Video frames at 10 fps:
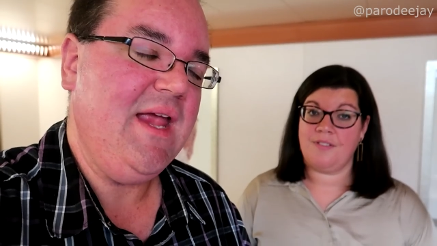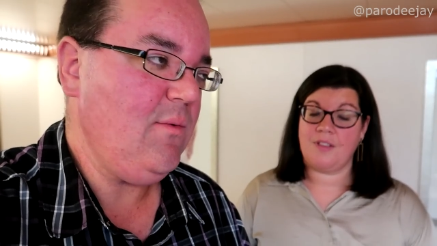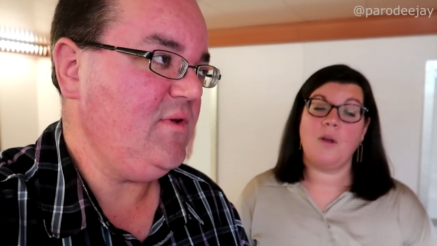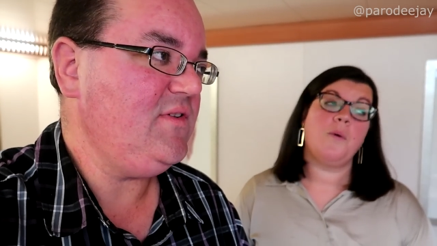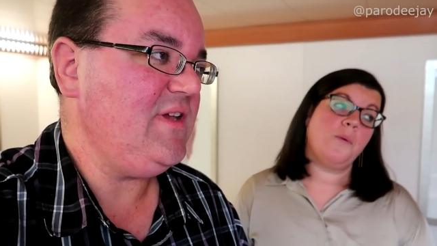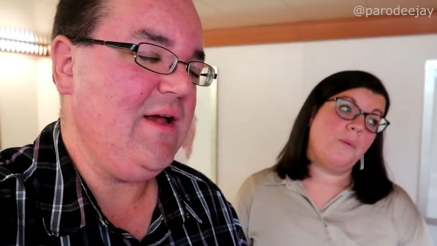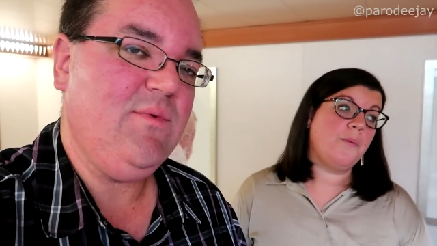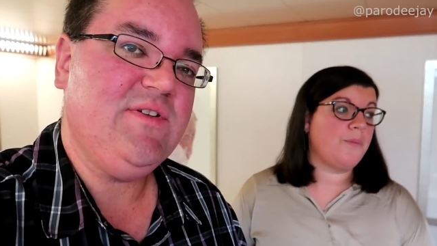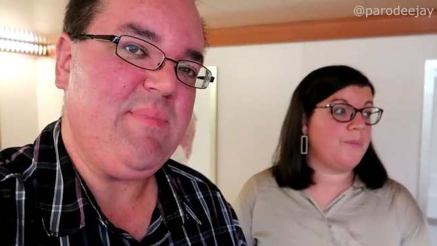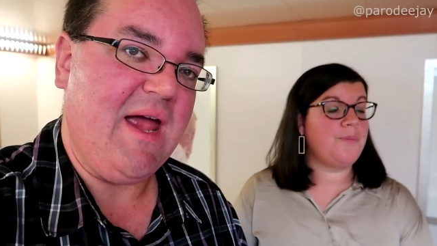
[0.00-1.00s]
Speaker 1: It
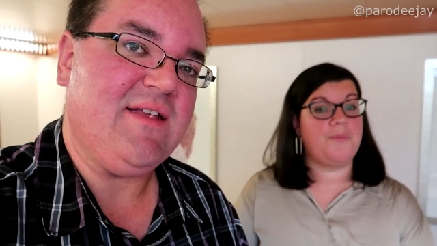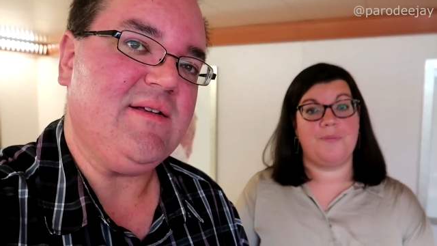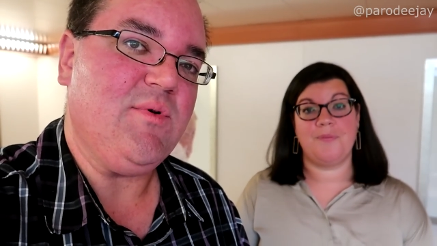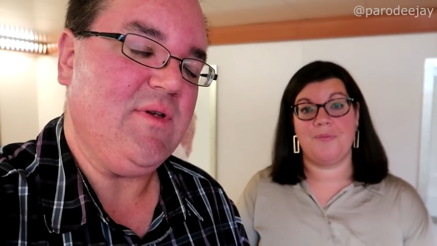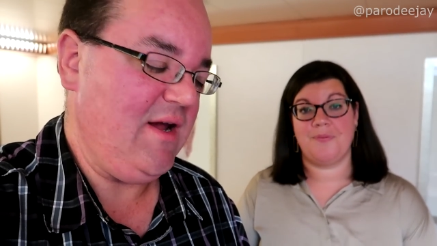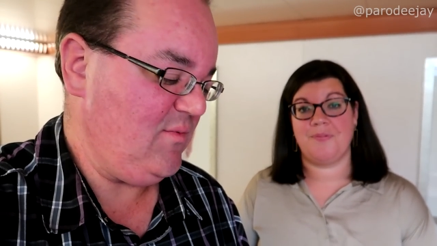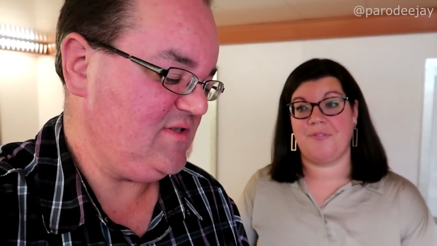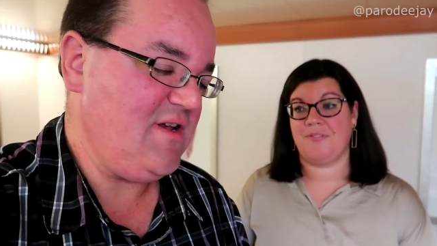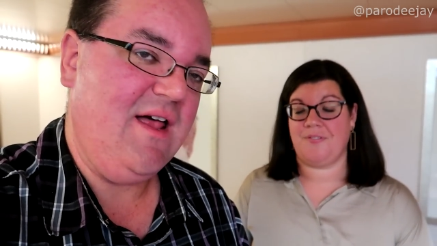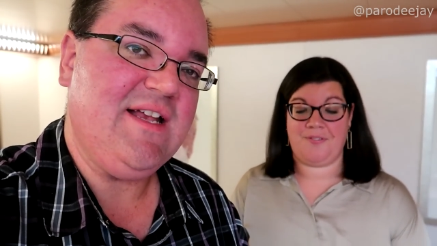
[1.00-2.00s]
was passable. It
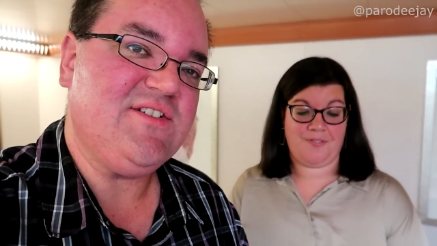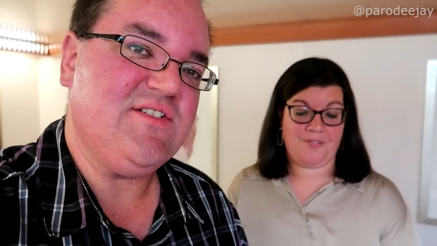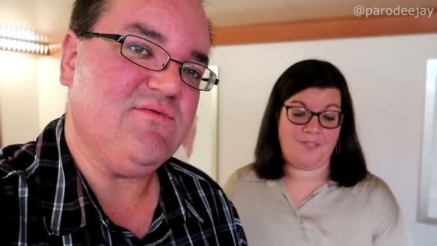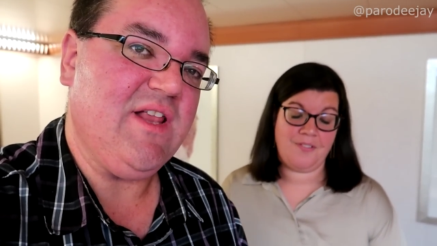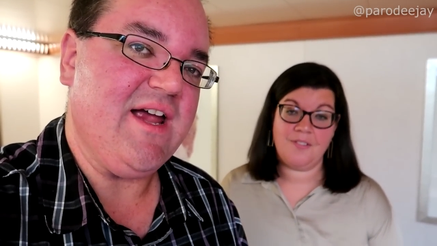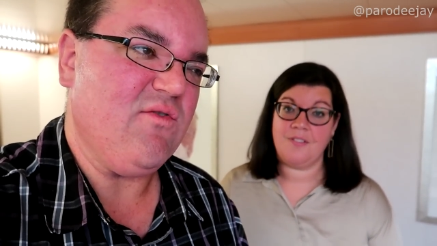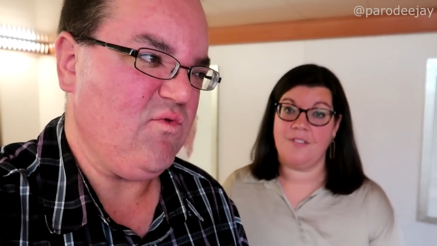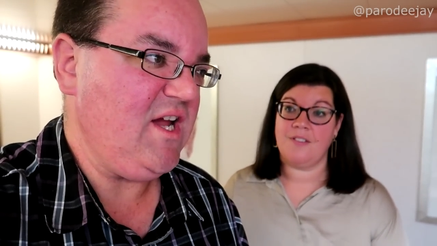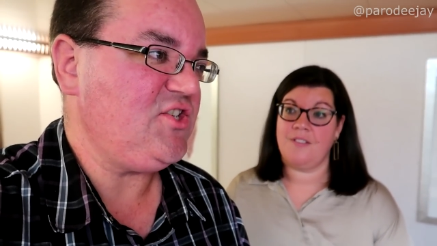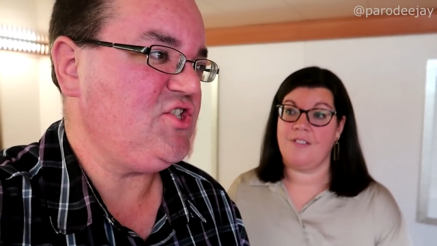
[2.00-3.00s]
was not as like
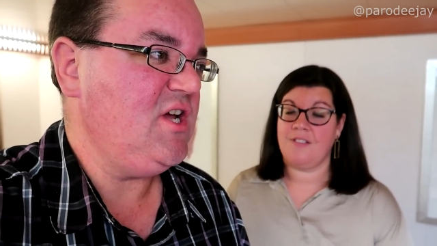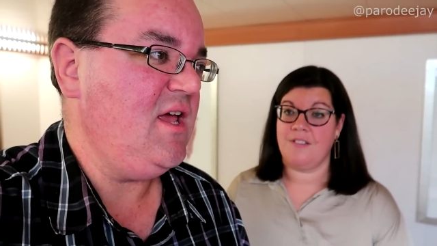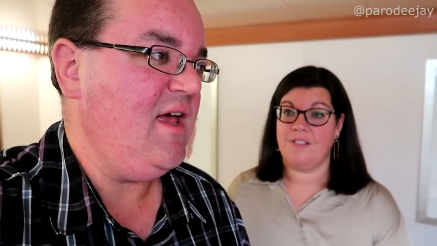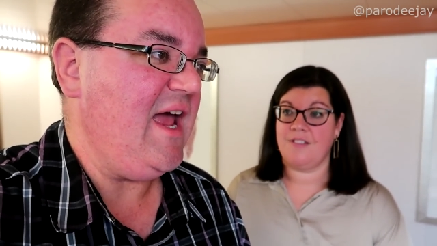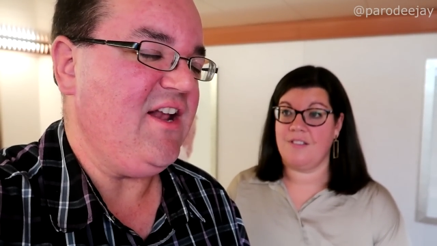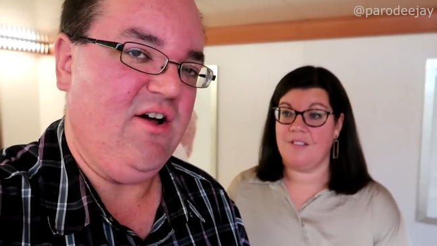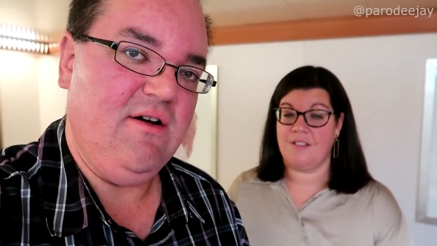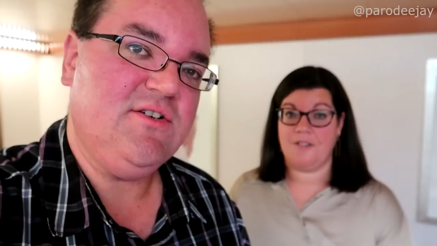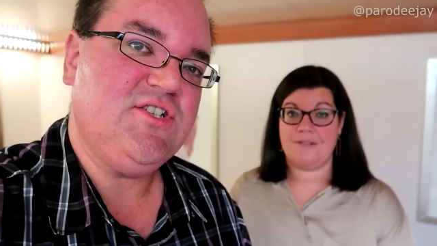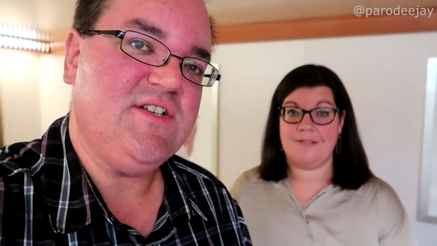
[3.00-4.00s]
rich and
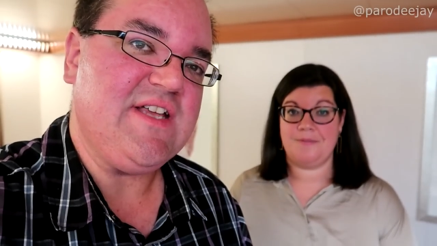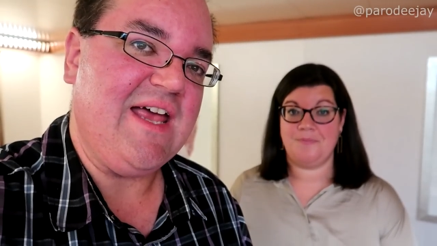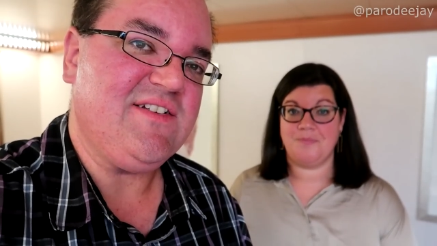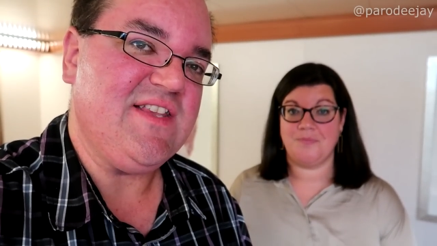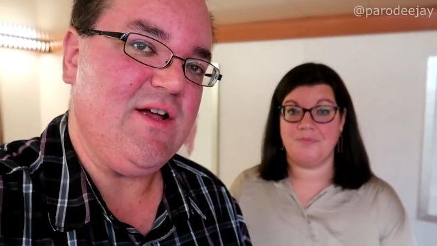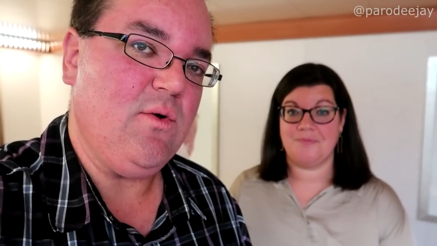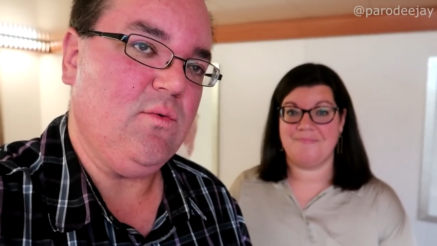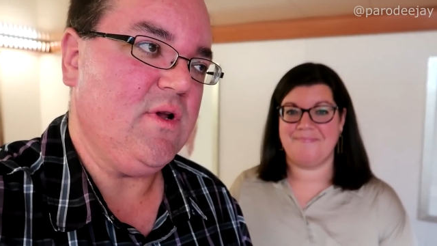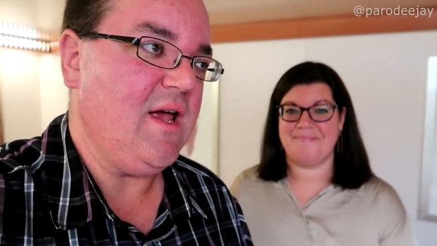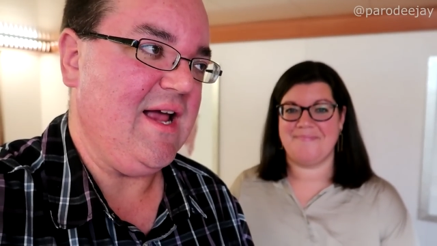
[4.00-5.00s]
unctuous as the
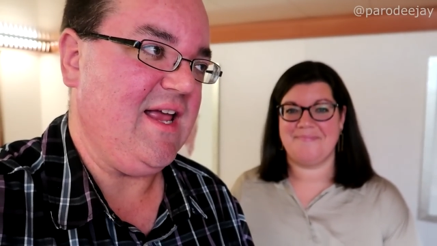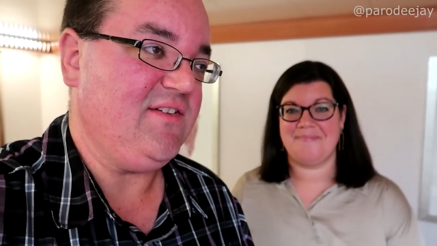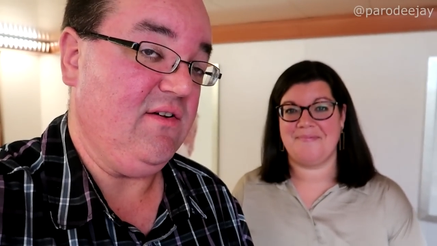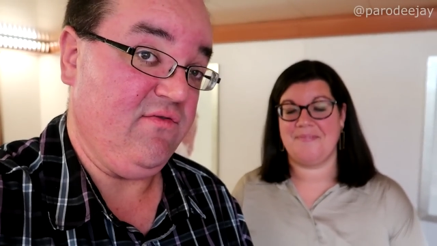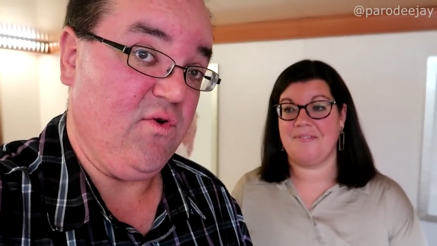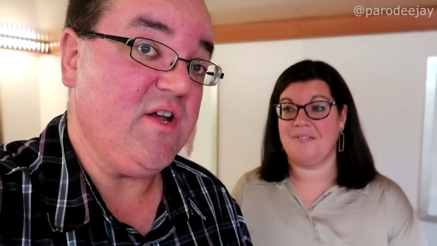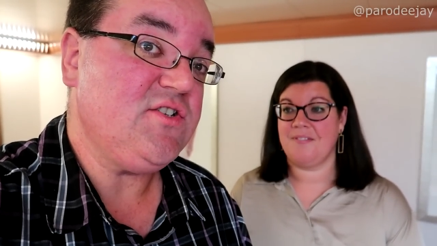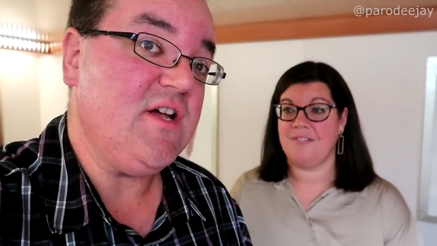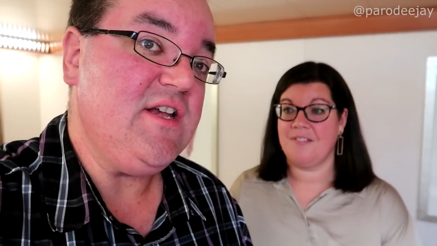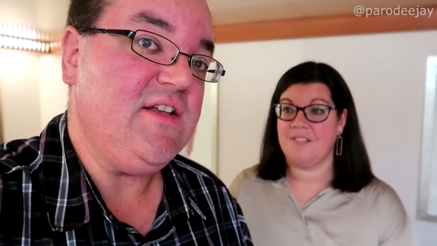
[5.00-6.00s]
old, I guess,
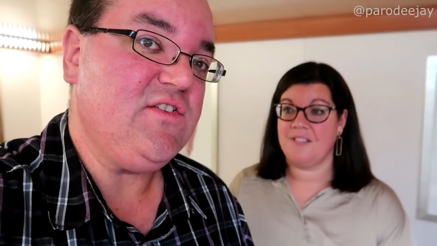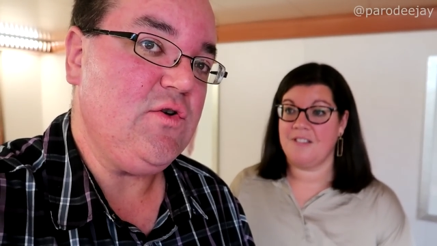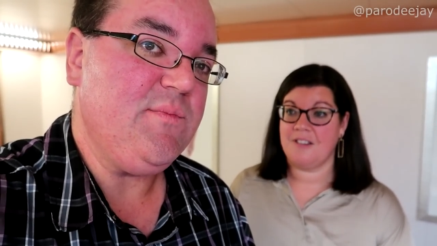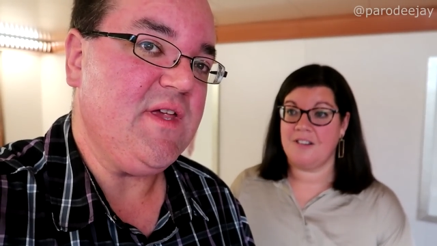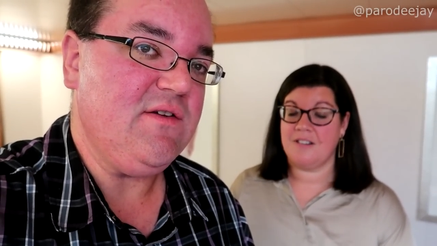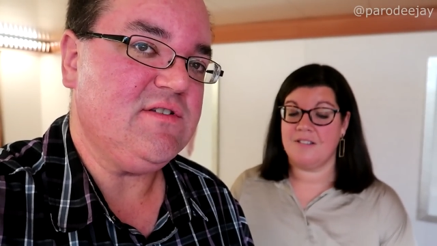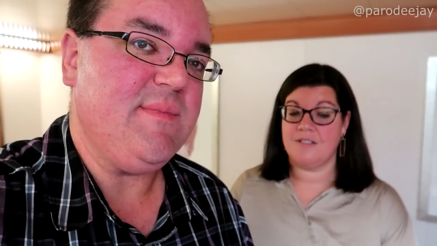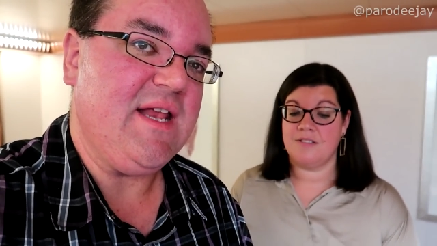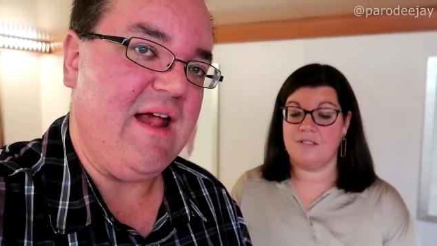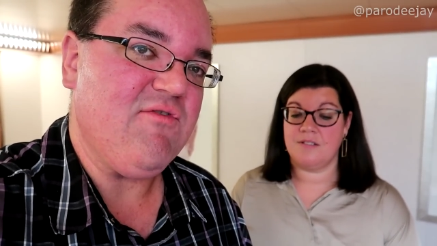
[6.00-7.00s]
French onion soup that used
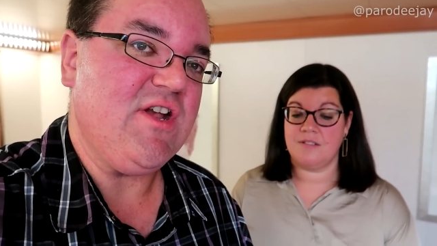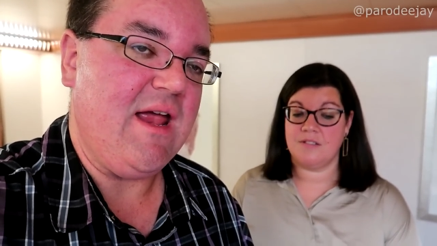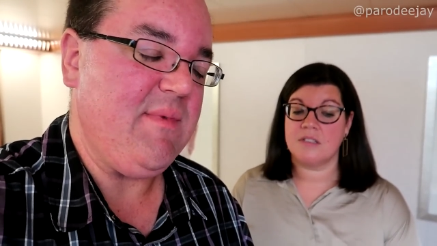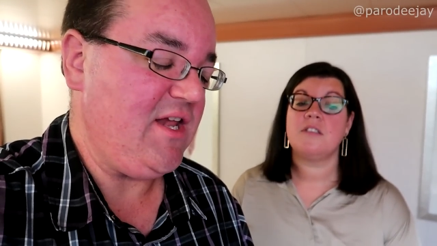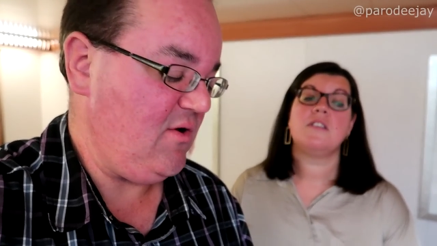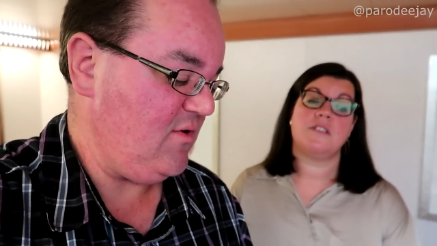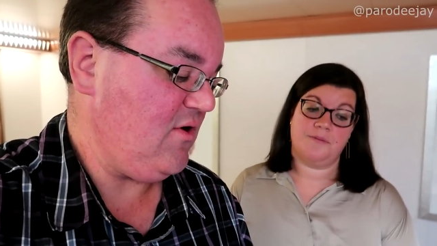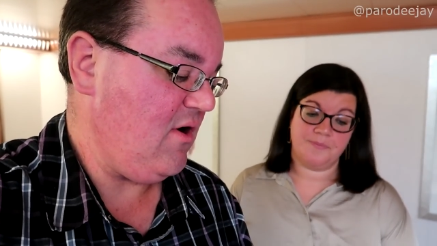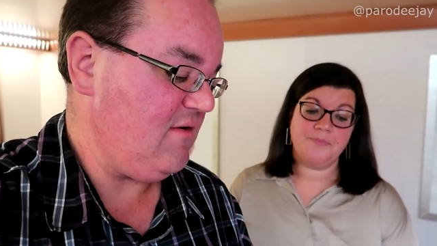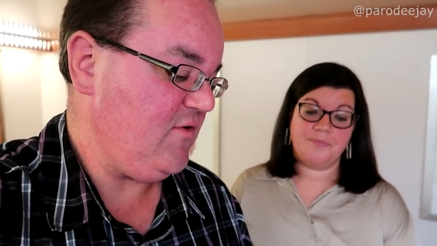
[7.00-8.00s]
to be an everyday menu
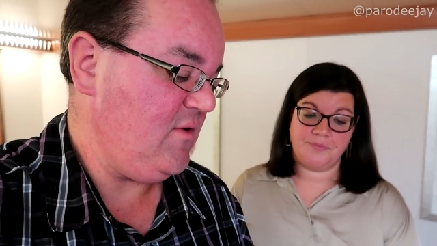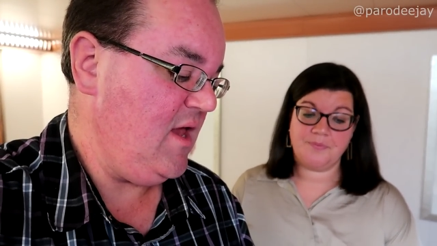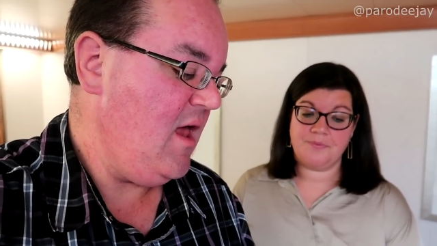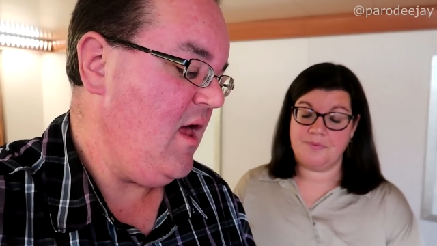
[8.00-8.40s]
on Carnival.